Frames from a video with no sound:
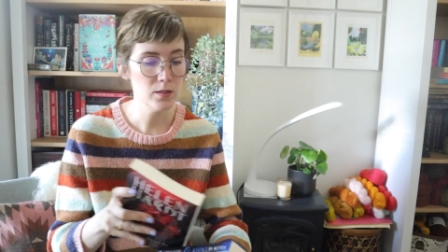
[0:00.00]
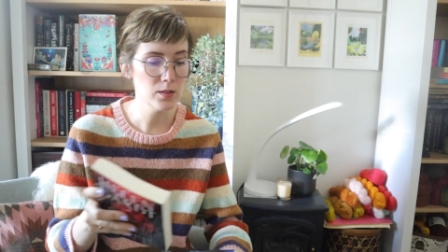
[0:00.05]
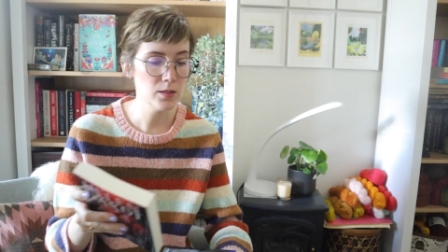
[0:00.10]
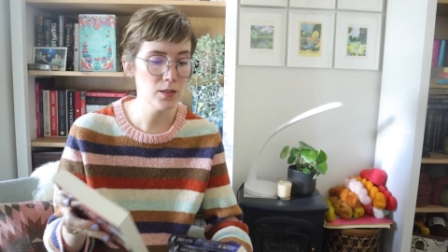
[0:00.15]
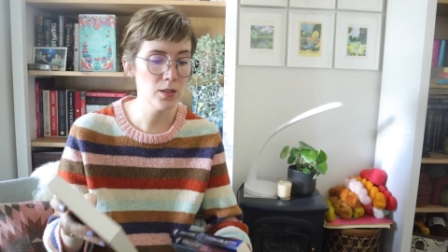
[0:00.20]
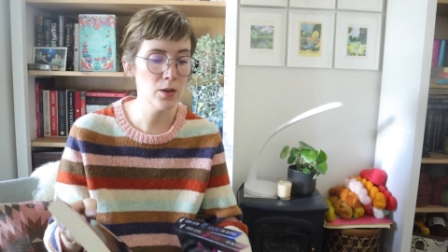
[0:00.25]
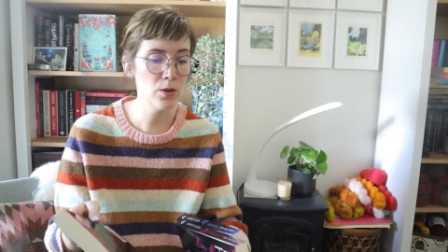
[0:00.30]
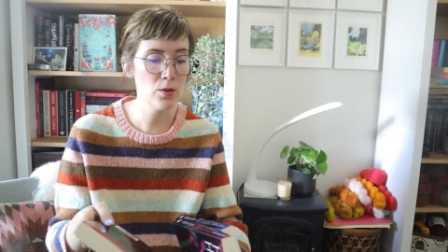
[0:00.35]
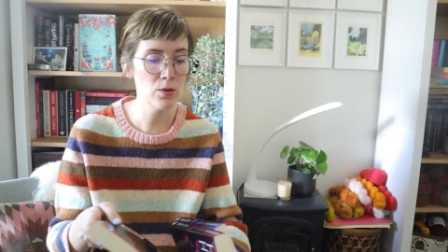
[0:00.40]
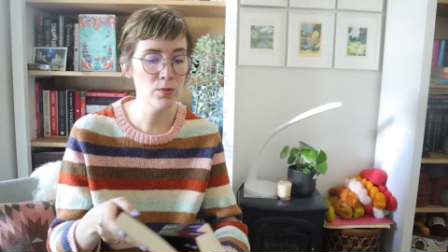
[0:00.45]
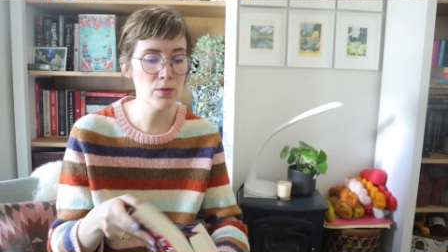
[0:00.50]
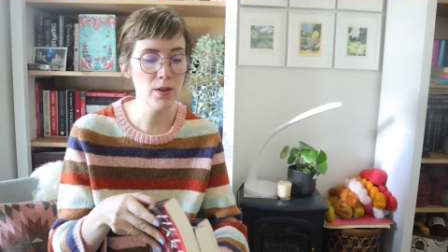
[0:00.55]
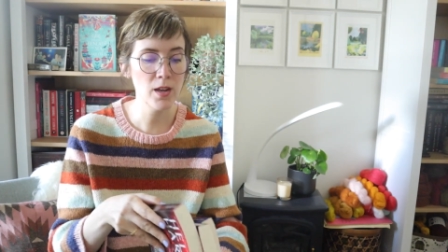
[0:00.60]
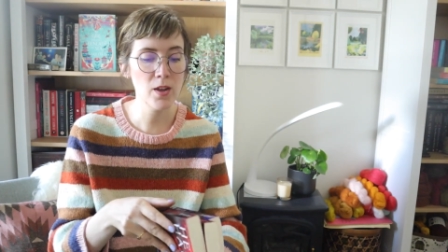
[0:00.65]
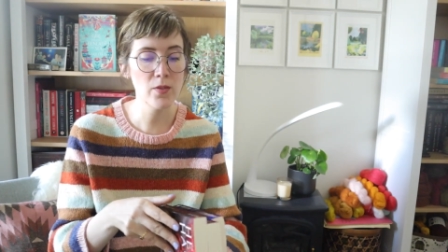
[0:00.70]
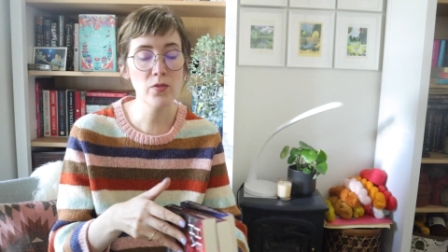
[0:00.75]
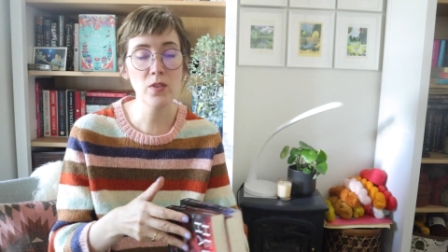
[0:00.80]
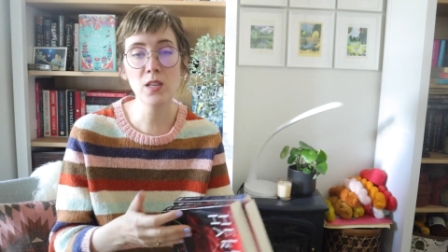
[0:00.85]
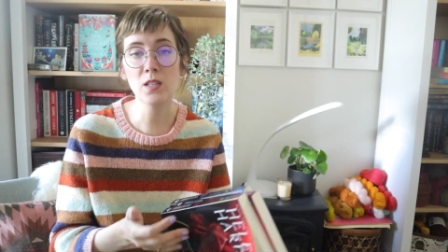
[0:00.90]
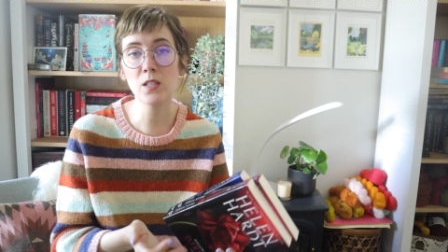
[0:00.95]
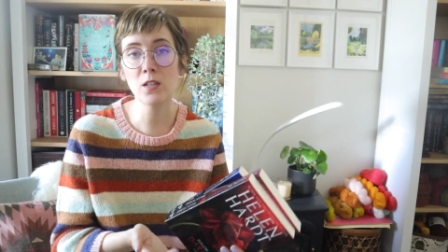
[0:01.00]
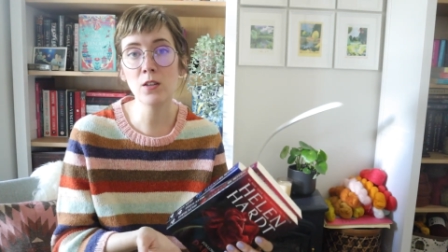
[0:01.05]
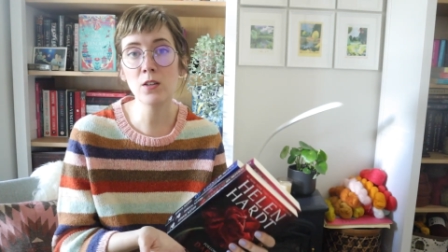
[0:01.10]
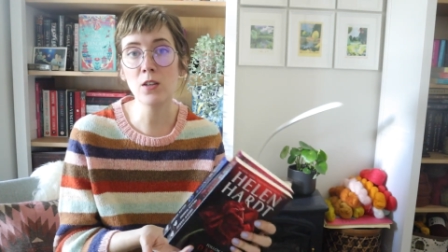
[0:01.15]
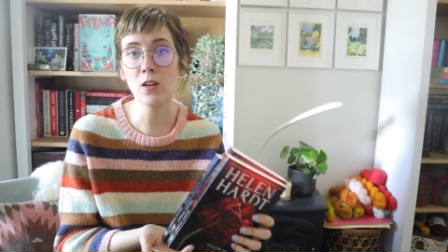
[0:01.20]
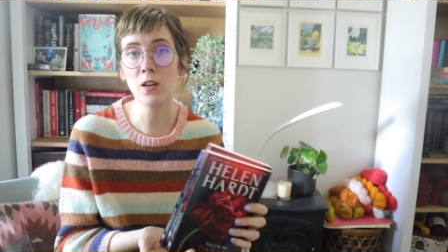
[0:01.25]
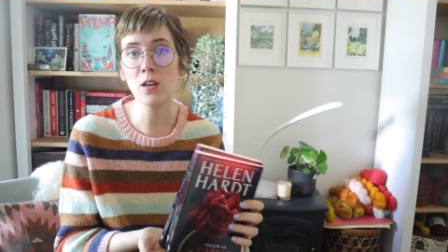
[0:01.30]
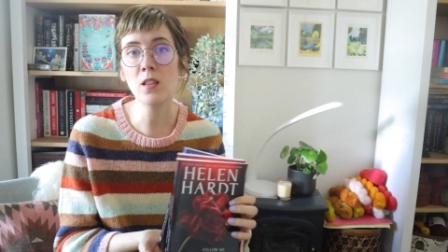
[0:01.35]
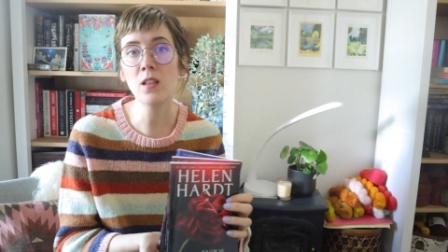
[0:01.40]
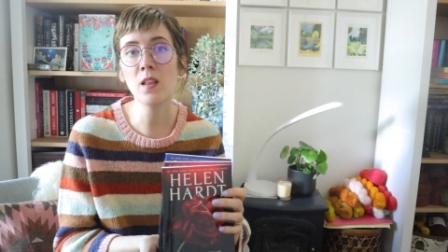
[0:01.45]
so if these are
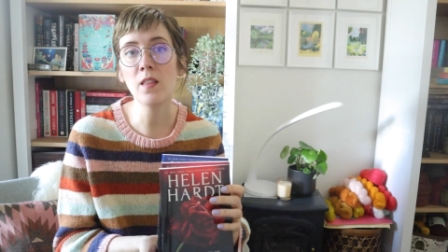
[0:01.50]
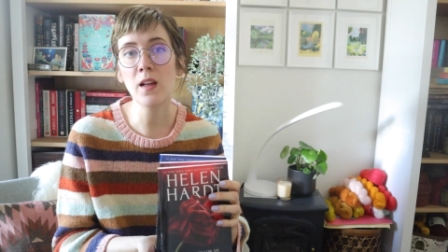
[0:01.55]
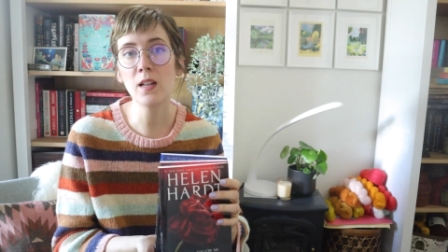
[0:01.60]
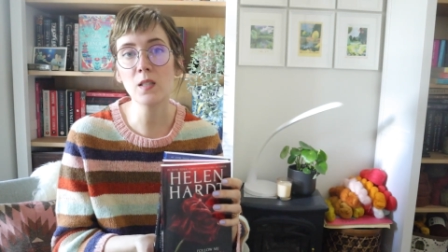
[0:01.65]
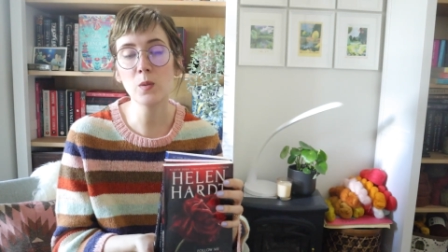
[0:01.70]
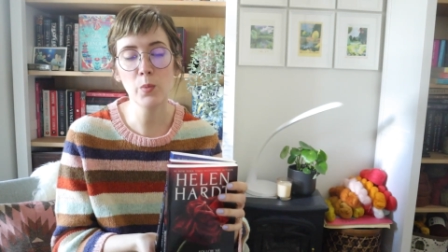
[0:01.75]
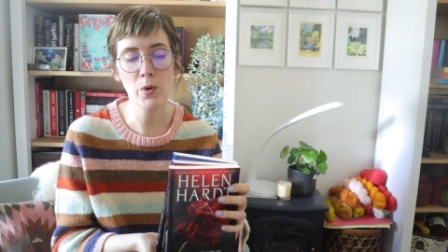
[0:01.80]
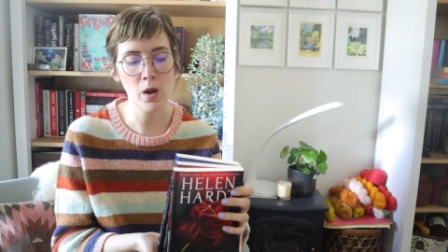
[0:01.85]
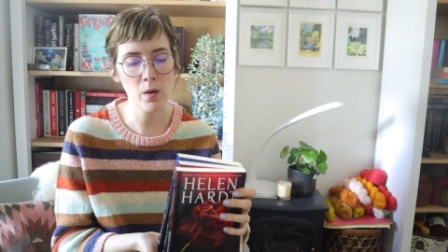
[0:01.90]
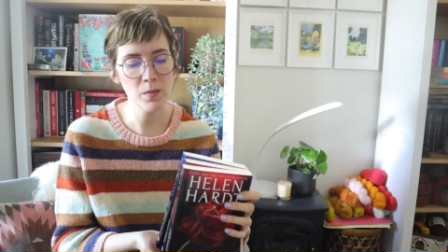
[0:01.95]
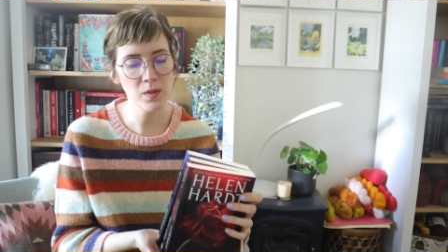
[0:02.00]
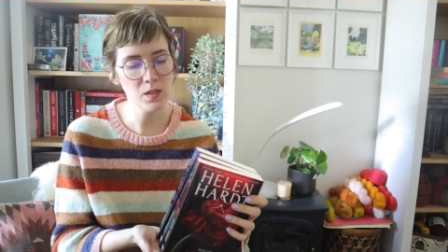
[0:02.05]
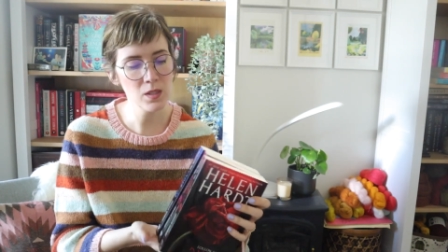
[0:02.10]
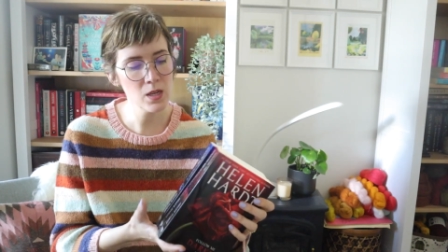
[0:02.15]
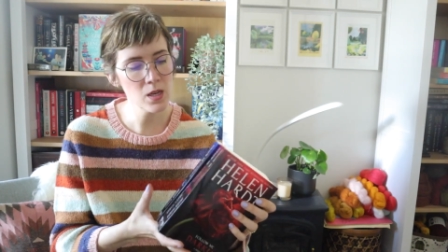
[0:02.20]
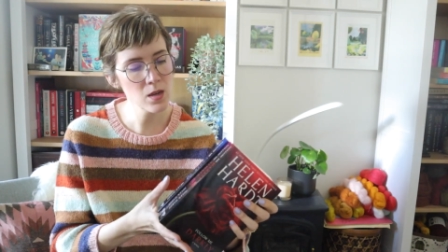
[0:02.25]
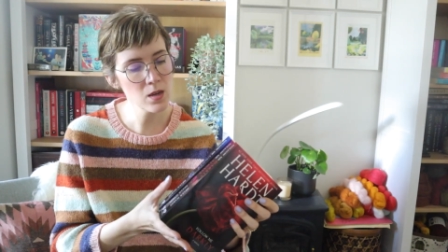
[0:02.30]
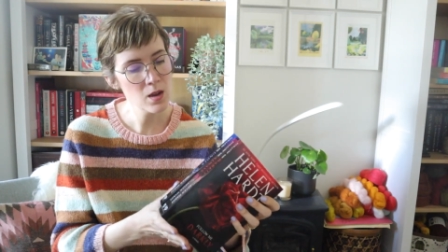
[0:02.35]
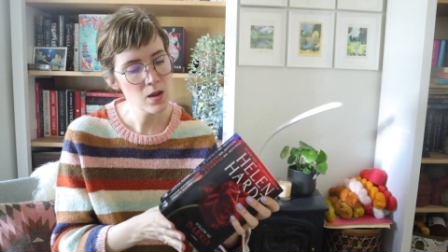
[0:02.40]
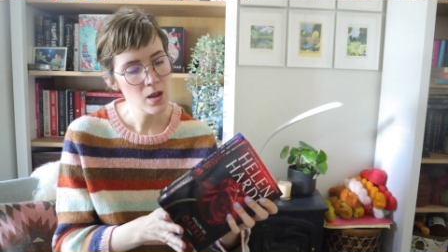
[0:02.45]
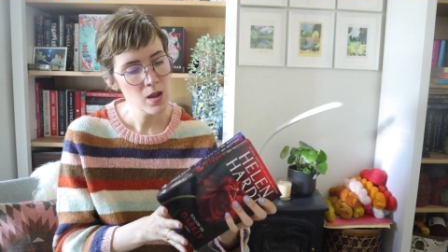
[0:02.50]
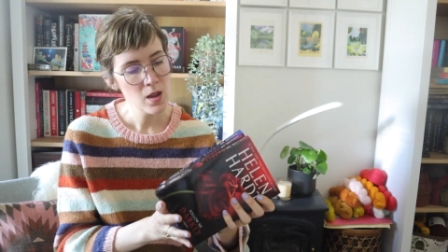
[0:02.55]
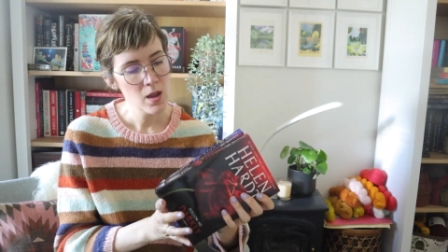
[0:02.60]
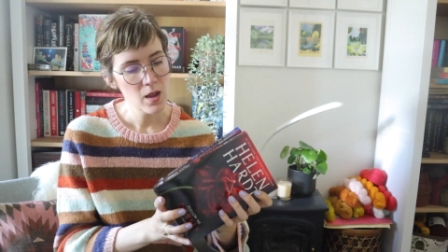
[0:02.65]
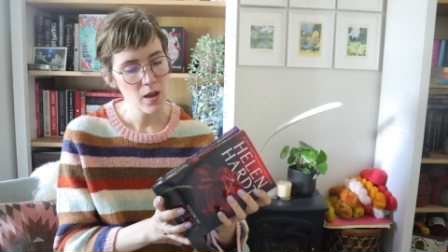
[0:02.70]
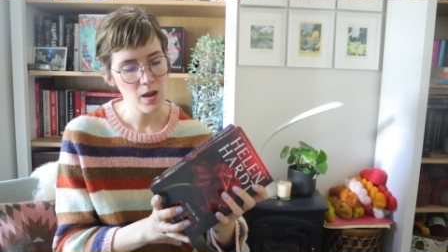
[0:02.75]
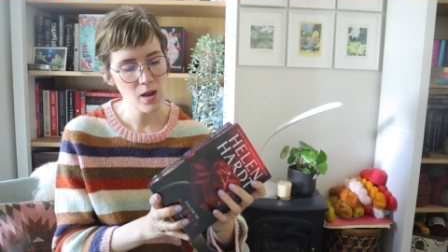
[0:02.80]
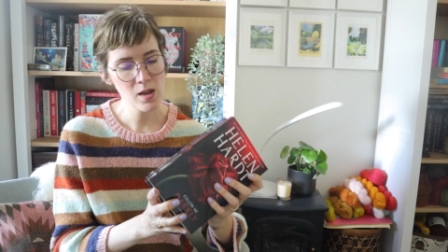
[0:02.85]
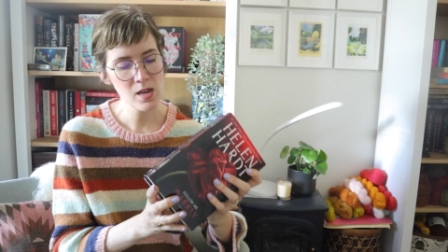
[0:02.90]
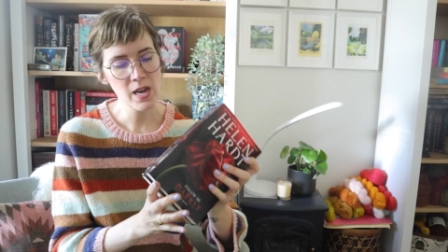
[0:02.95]
good, then that's promising.
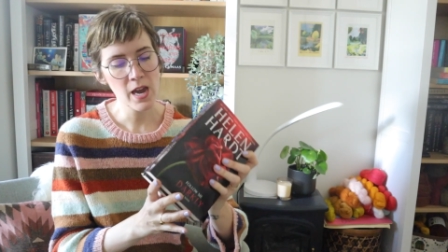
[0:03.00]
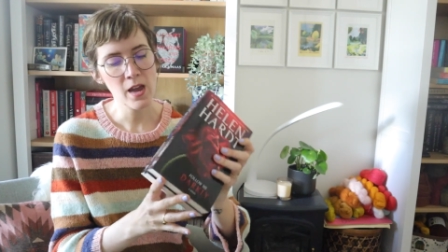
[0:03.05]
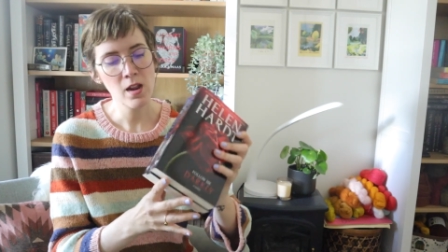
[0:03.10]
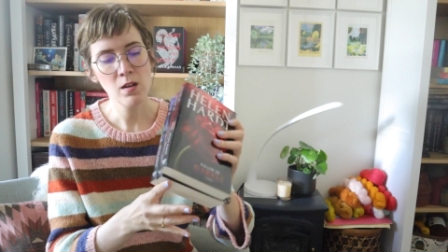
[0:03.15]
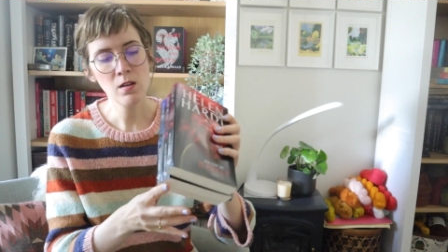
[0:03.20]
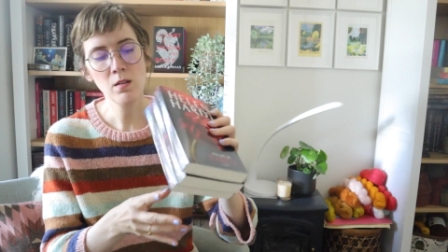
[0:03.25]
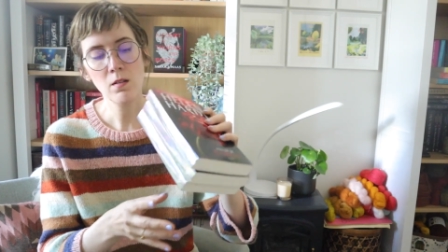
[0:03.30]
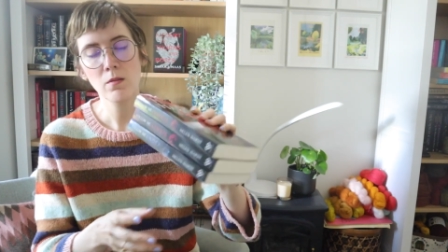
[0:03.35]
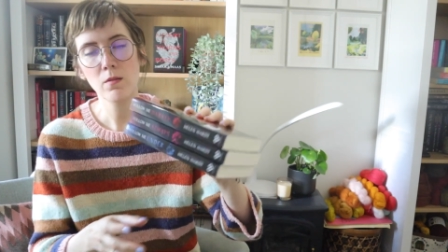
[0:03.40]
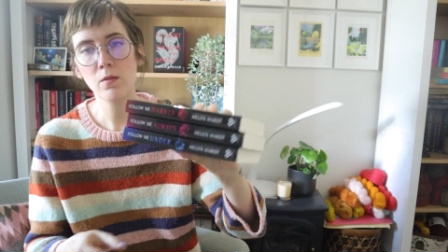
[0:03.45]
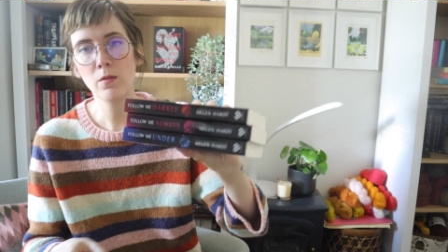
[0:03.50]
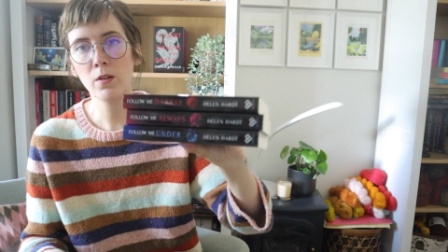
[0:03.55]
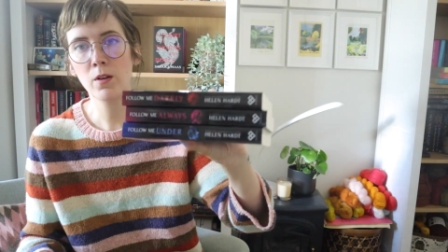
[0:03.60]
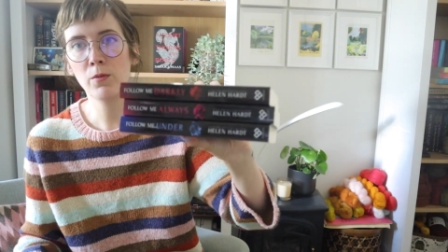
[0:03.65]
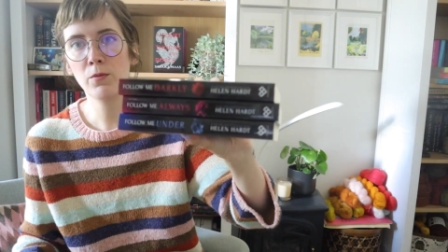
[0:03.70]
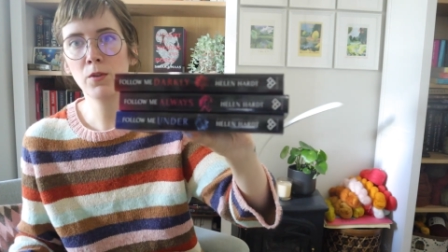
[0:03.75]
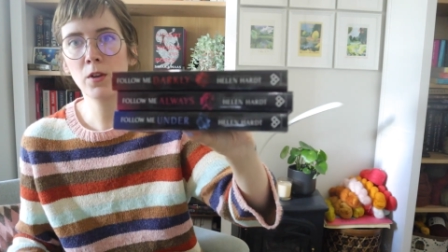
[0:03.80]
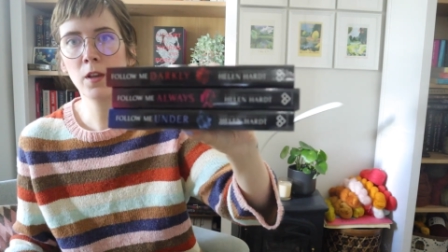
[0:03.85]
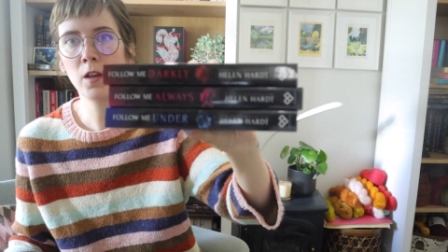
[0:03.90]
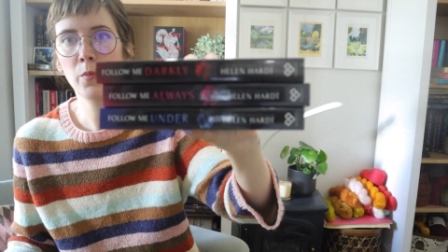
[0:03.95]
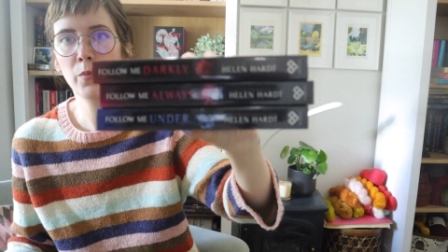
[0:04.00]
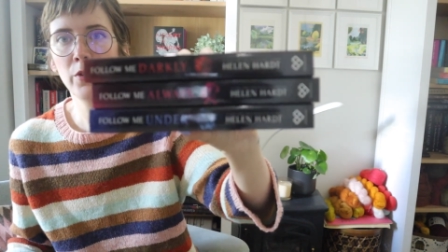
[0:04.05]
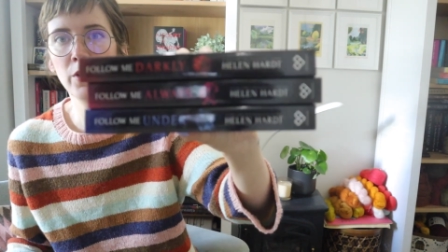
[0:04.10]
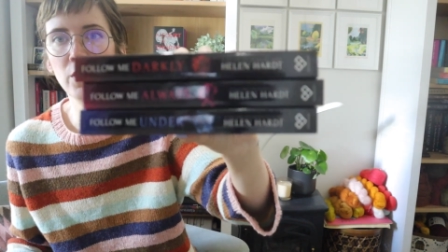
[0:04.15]
Again, I really